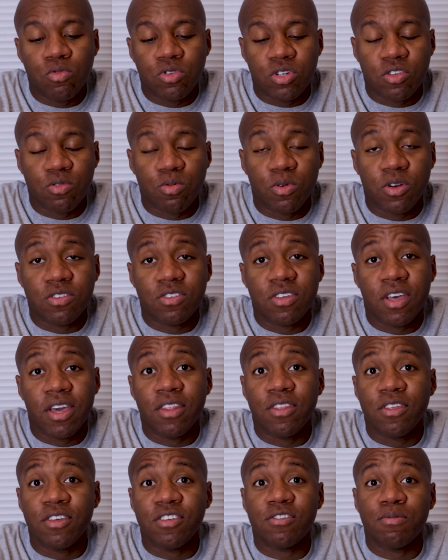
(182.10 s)
just wanna
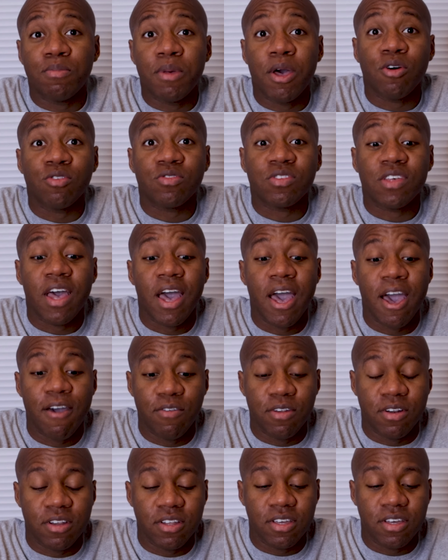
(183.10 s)
say this smells
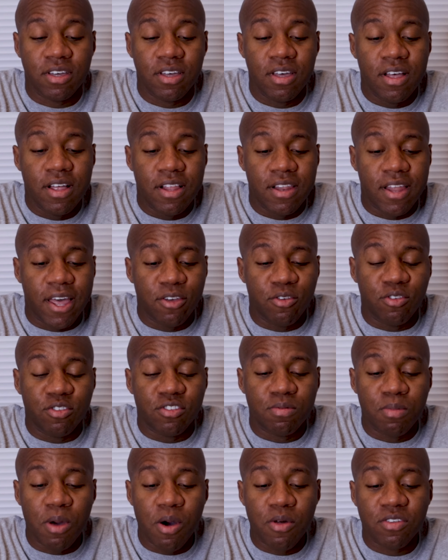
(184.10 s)
heavenly. Like, you can
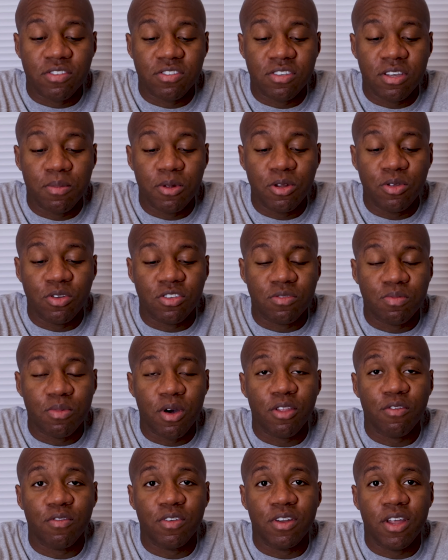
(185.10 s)
smell the cinnamon, you can smell the